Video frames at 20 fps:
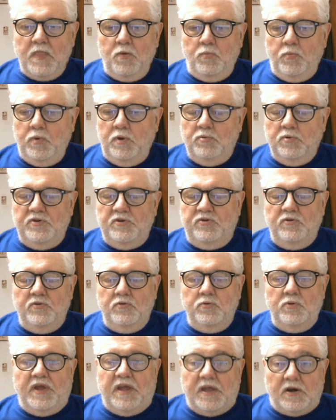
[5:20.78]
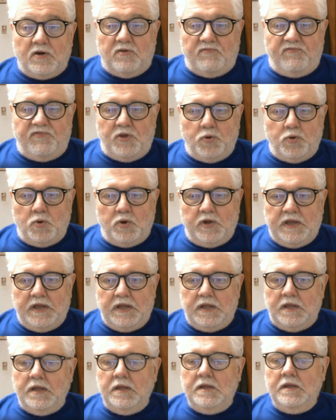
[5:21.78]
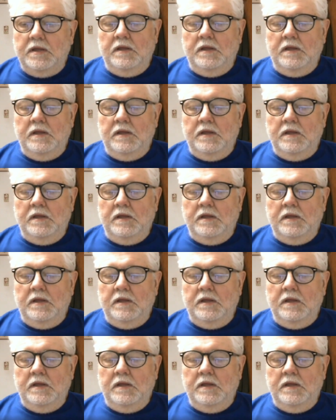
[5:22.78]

we would do interviewing,